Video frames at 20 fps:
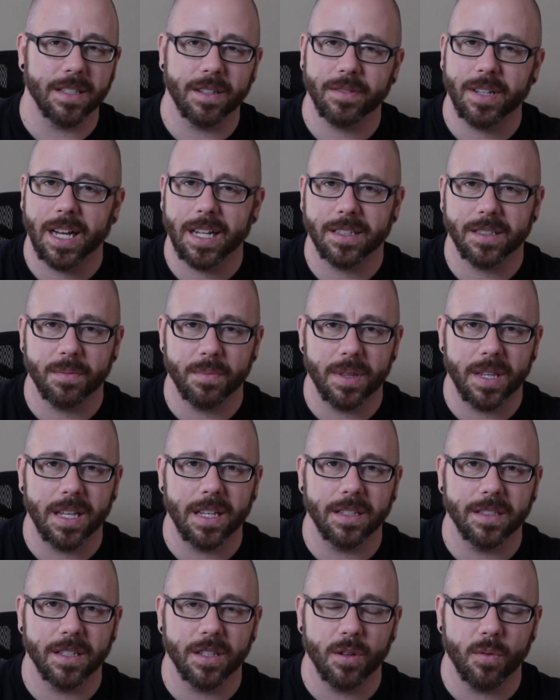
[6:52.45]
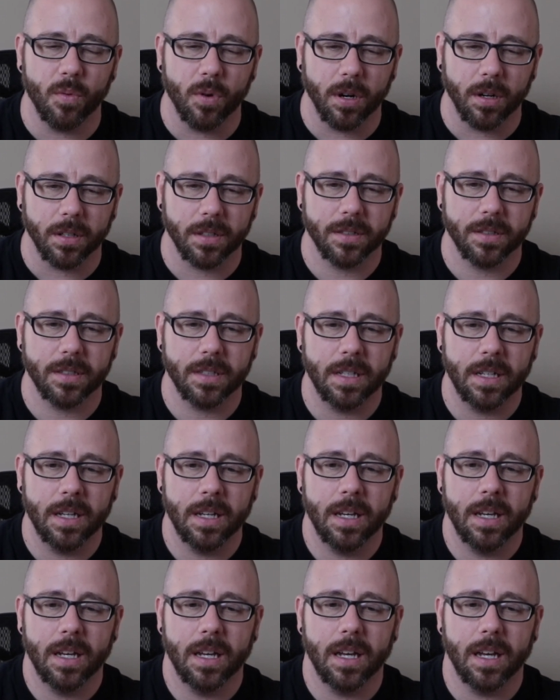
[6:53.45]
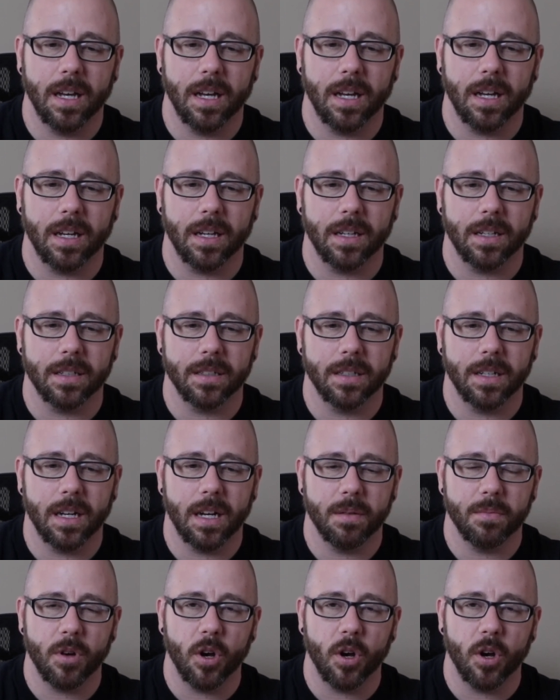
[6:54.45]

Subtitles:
I've got some things in the works. I'm